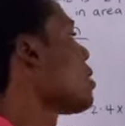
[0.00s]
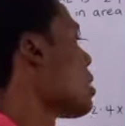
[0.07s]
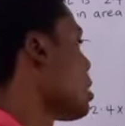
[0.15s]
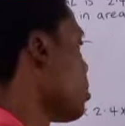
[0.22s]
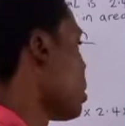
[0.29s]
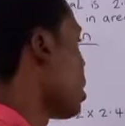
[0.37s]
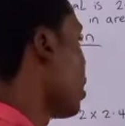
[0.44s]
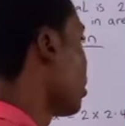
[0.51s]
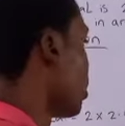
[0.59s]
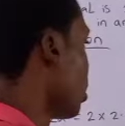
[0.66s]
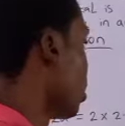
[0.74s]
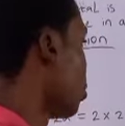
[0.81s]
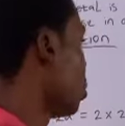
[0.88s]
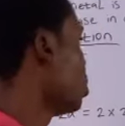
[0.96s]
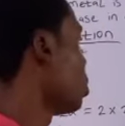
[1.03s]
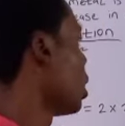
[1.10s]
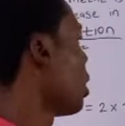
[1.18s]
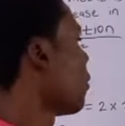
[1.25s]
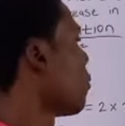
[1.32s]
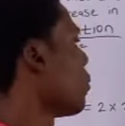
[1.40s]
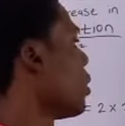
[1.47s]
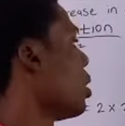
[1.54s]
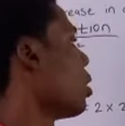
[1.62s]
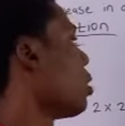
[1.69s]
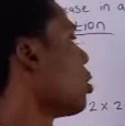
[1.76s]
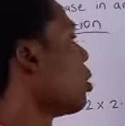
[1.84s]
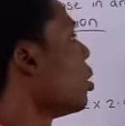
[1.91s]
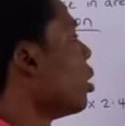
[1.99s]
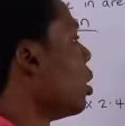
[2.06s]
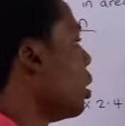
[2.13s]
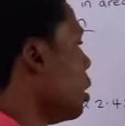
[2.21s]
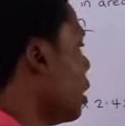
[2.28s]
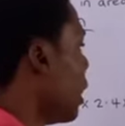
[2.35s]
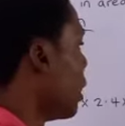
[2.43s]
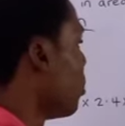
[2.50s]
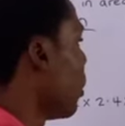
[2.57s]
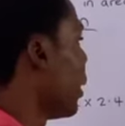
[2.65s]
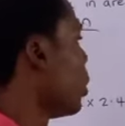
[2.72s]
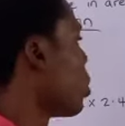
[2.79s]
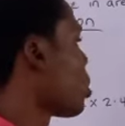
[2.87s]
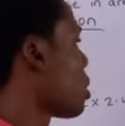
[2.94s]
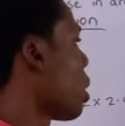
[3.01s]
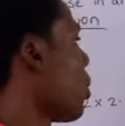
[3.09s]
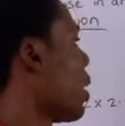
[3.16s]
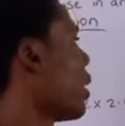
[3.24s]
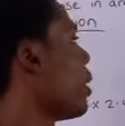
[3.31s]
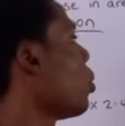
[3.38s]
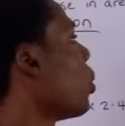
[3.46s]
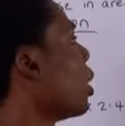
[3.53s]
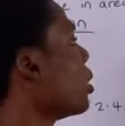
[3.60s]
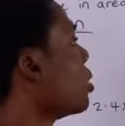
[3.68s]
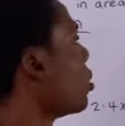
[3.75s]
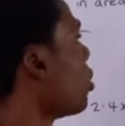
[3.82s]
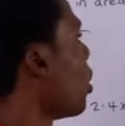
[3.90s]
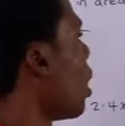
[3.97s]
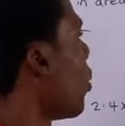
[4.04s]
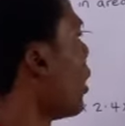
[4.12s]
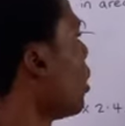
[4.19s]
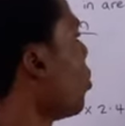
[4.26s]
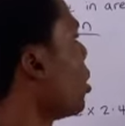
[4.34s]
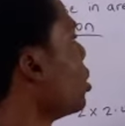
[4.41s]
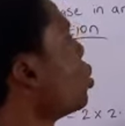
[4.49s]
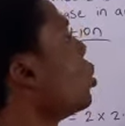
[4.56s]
centimeter, which you have here. Then minus our A1. Our A1 is